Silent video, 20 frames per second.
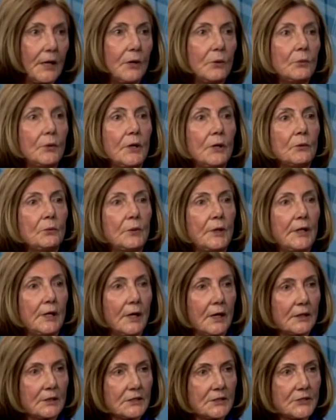where we
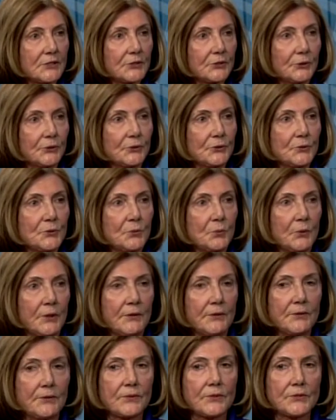are concerned
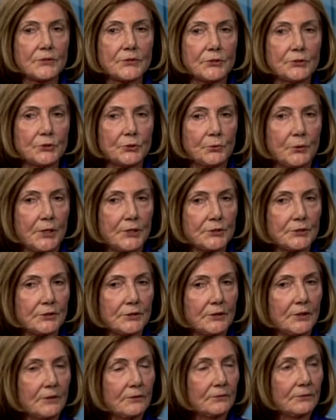with the
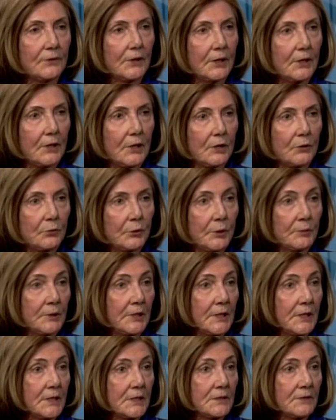situation of
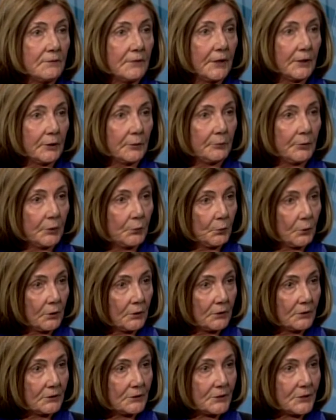women in the developing
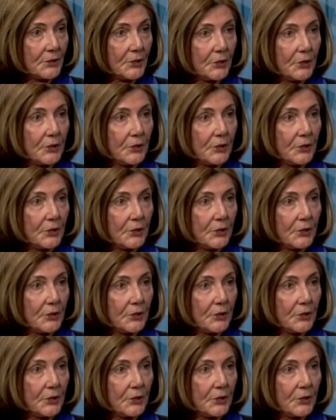world